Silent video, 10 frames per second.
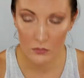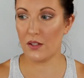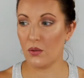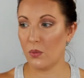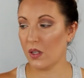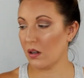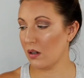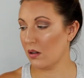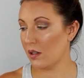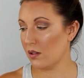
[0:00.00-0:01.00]
So we
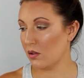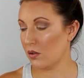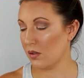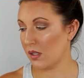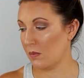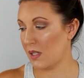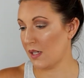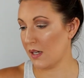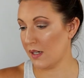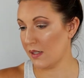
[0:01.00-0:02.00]
are going to do some
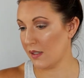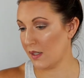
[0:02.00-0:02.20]
setting.